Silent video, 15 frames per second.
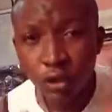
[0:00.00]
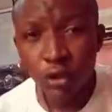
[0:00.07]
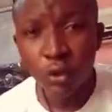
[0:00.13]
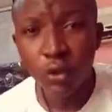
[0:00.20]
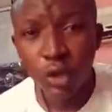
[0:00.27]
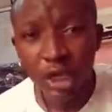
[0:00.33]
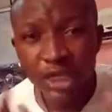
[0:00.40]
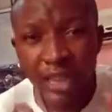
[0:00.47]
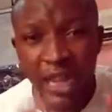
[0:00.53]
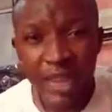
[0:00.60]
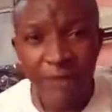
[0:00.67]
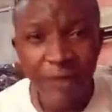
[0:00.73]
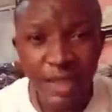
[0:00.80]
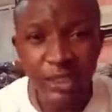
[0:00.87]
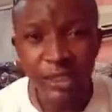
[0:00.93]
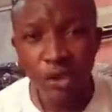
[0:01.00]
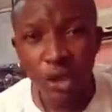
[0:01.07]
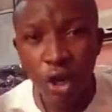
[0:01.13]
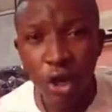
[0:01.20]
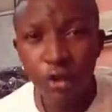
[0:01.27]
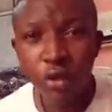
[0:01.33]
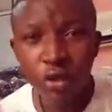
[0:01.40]
So diverting
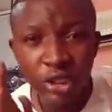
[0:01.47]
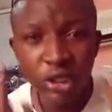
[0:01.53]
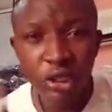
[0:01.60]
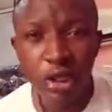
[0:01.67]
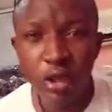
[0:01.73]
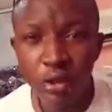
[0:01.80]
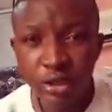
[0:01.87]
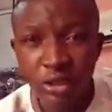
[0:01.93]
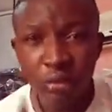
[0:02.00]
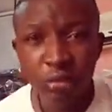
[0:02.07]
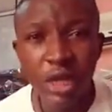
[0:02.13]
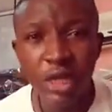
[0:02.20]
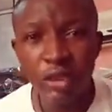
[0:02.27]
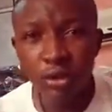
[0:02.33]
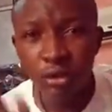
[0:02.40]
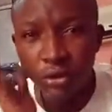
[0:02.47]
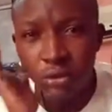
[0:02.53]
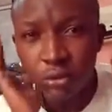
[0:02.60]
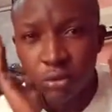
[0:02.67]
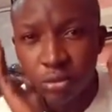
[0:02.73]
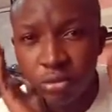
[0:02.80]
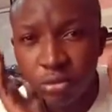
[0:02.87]
all those security men
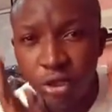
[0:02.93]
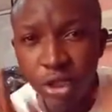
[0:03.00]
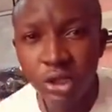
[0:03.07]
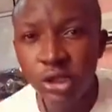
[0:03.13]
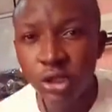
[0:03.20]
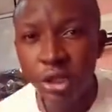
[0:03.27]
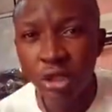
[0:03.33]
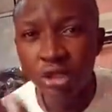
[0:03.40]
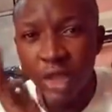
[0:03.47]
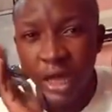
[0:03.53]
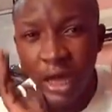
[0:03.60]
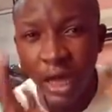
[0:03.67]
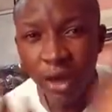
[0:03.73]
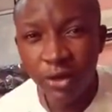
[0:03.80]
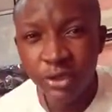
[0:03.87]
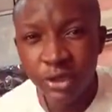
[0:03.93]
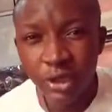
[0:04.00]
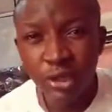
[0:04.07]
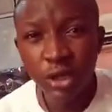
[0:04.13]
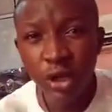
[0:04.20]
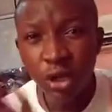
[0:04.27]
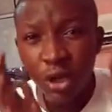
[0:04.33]
to religious
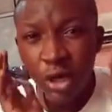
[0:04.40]
houses